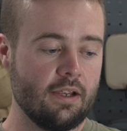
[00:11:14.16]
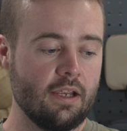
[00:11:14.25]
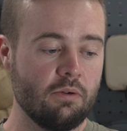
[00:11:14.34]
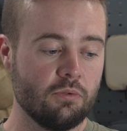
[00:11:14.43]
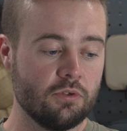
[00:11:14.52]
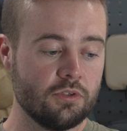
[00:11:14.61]

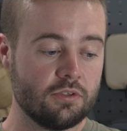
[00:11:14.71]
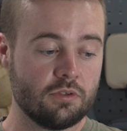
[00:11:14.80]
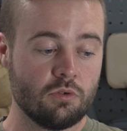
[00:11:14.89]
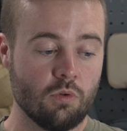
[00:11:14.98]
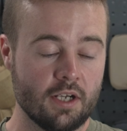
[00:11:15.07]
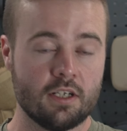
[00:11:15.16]
it was
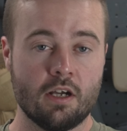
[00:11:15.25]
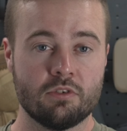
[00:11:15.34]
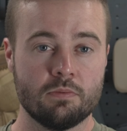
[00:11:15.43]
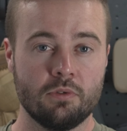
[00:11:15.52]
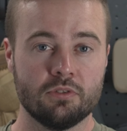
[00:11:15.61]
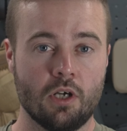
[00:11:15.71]
quite
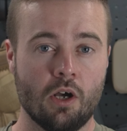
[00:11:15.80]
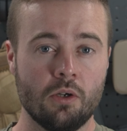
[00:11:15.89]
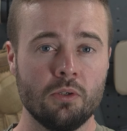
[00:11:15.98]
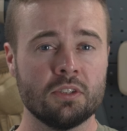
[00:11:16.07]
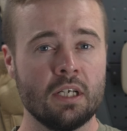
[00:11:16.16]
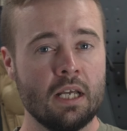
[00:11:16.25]
comfortable to
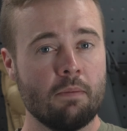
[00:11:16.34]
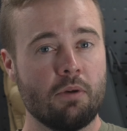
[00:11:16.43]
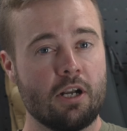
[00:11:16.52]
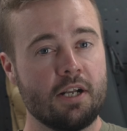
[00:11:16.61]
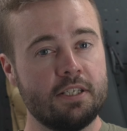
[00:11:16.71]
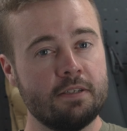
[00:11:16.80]
hold,
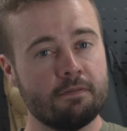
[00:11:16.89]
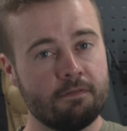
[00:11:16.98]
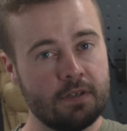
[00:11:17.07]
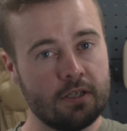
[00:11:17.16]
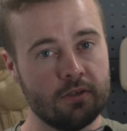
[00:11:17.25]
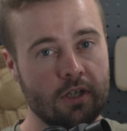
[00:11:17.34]
but I didn't
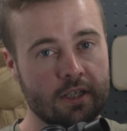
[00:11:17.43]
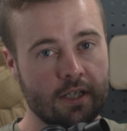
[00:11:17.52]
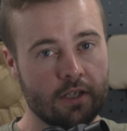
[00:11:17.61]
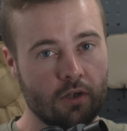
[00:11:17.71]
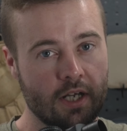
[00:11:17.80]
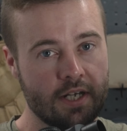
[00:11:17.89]
feel like I
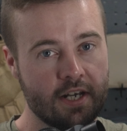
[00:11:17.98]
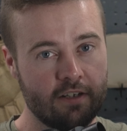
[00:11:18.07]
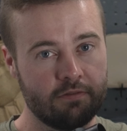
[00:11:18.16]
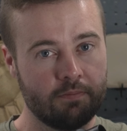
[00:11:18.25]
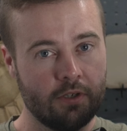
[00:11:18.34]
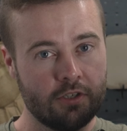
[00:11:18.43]
got
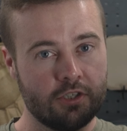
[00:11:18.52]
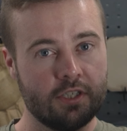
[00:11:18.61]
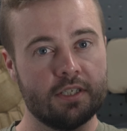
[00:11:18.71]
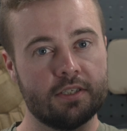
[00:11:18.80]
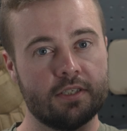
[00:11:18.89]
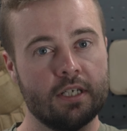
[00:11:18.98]
enough
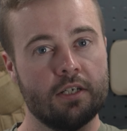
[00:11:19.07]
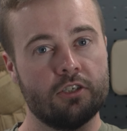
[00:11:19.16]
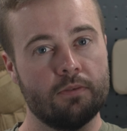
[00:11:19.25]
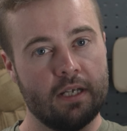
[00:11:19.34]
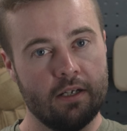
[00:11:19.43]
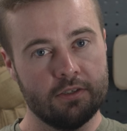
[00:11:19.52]
purchase
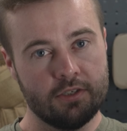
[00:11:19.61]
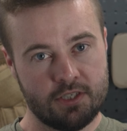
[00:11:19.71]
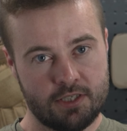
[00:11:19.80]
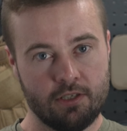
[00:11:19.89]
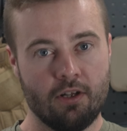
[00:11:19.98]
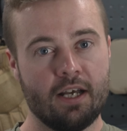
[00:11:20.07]
to be able to
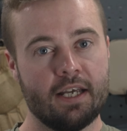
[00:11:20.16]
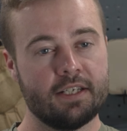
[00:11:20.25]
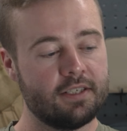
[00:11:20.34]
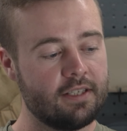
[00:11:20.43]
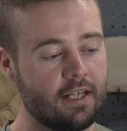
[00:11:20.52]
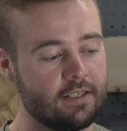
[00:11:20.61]
slide
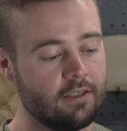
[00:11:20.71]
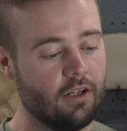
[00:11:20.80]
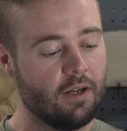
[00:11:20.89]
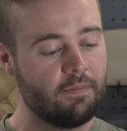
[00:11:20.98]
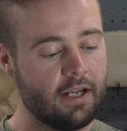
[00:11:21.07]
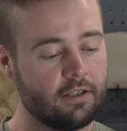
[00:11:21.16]

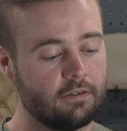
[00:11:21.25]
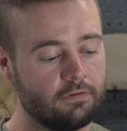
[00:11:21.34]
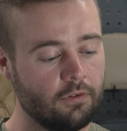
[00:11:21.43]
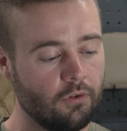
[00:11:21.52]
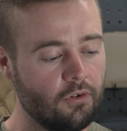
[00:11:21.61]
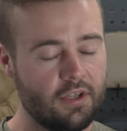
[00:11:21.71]
back and
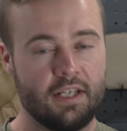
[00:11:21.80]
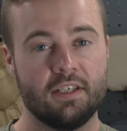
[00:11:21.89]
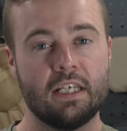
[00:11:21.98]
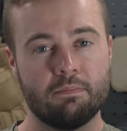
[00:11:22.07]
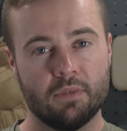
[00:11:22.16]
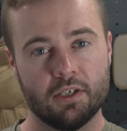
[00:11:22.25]
forth and
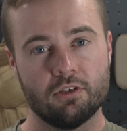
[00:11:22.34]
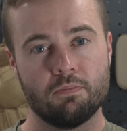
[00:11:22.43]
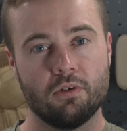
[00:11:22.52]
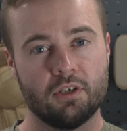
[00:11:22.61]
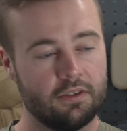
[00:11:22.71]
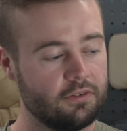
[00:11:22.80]
keep my
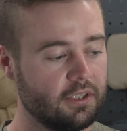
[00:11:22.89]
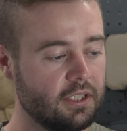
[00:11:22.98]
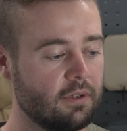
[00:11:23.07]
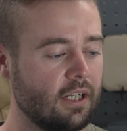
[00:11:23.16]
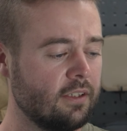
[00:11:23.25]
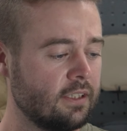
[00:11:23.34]
grip on it really
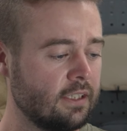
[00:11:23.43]
well.